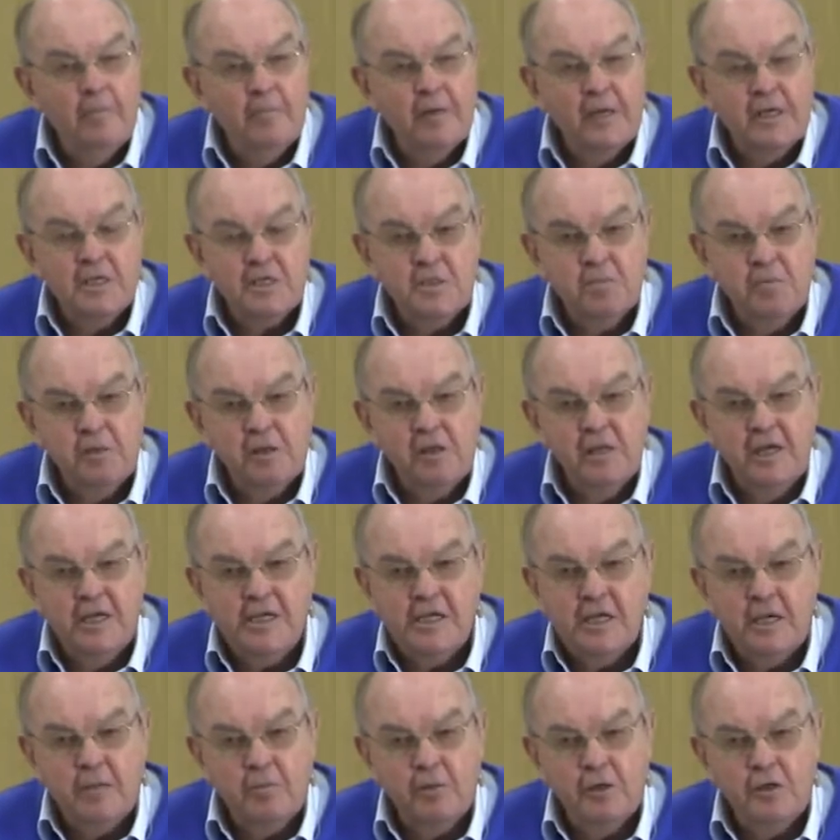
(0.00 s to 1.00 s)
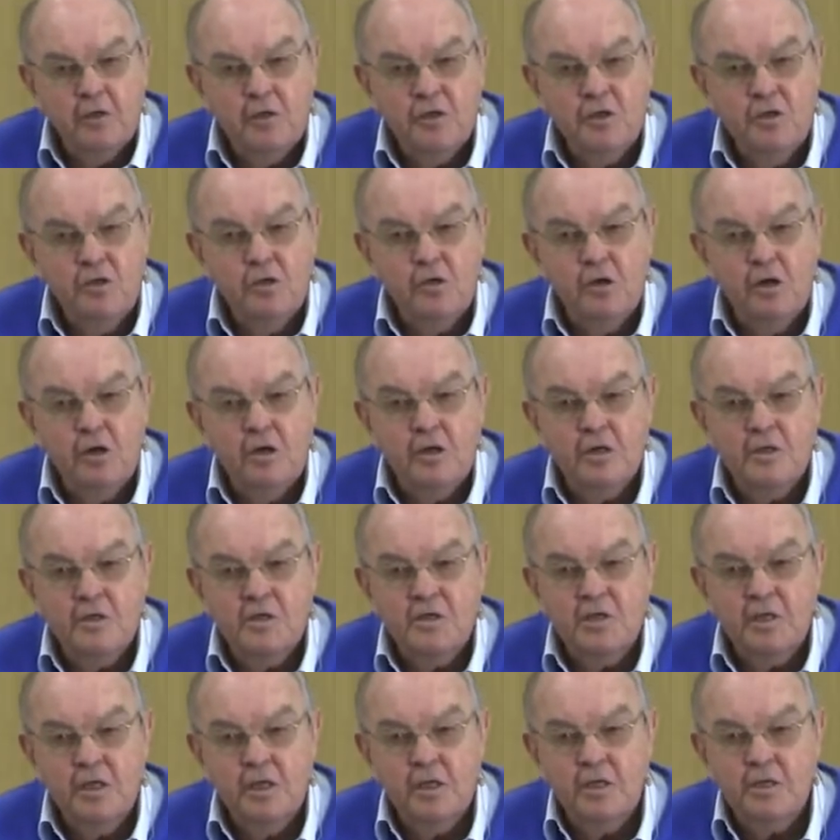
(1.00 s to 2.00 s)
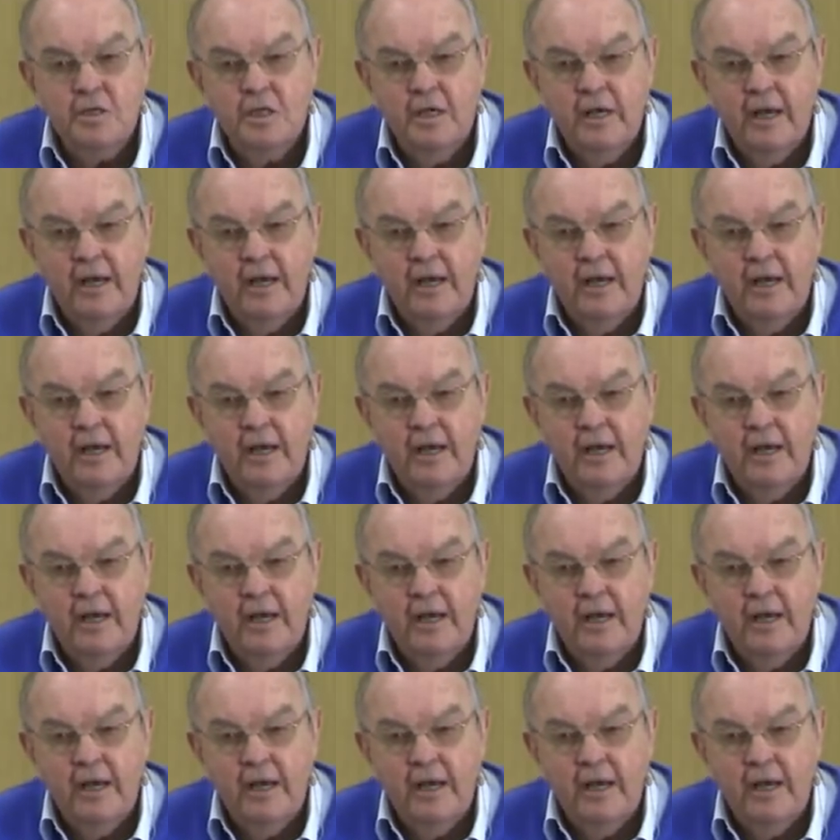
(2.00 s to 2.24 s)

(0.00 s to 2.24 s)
But it's pathetic because you can't see it.